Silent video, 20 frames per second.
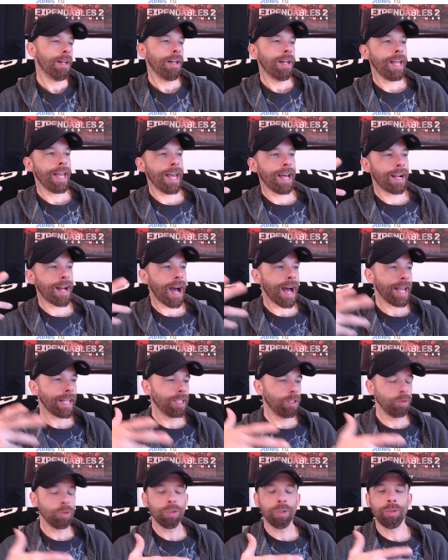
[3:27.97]
And I
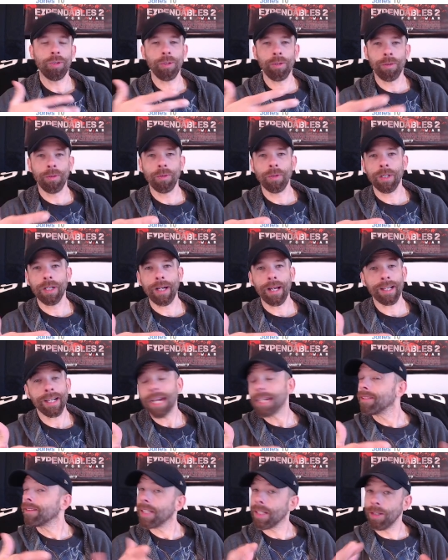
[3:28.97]
used to do, uh, and
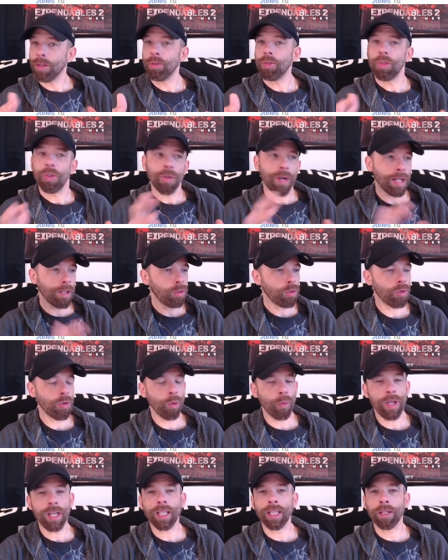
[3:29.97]
I say used to, I used to
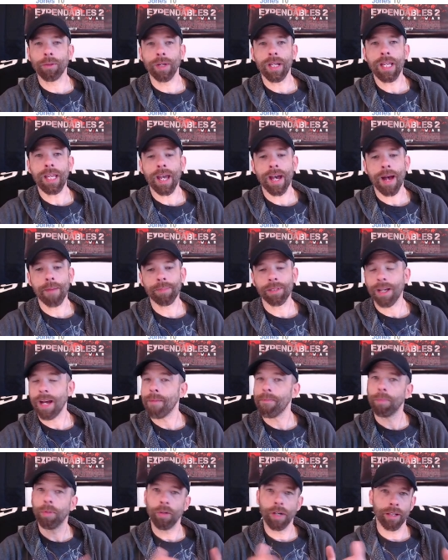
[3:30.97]
do weekly recaps.
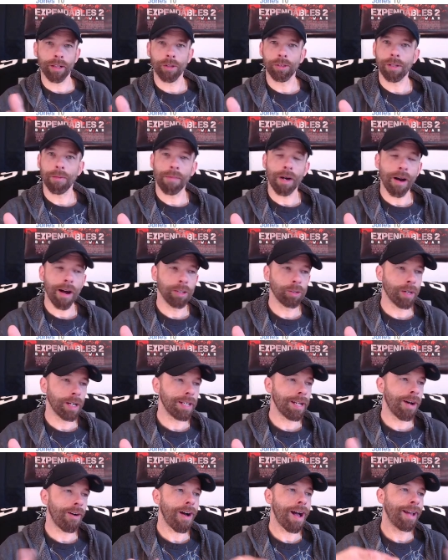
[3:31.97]
I'm putting those on pause
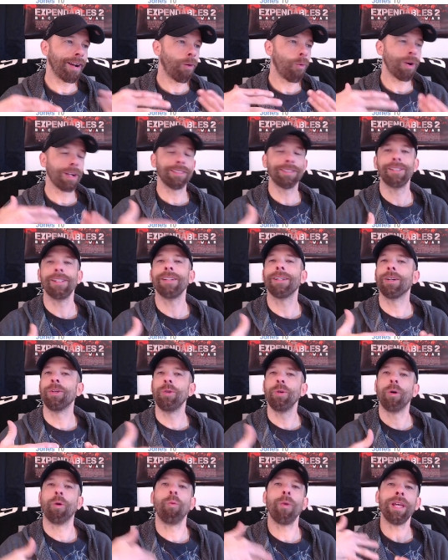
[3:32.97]
right now. I don't want to sit here
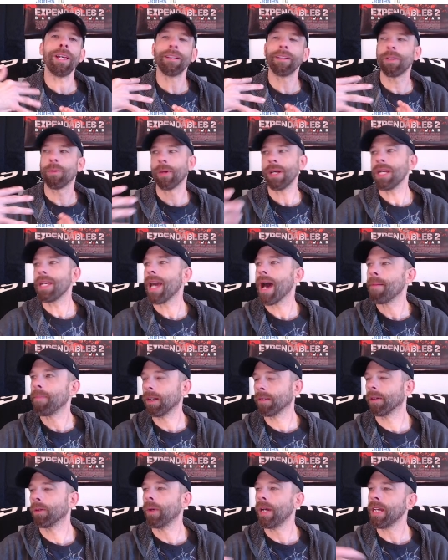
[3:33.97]
and do a weekly recap
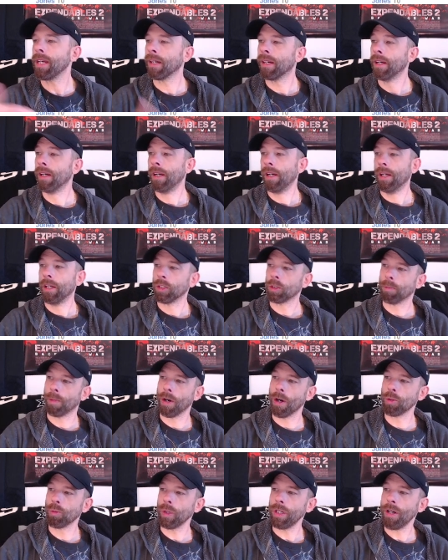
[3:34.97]
every week.
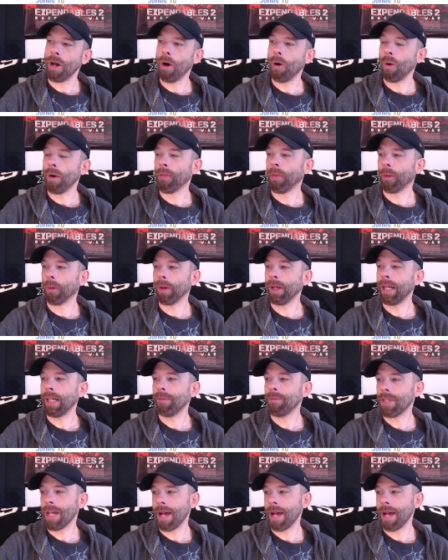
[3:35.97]
Spurs went 0 3.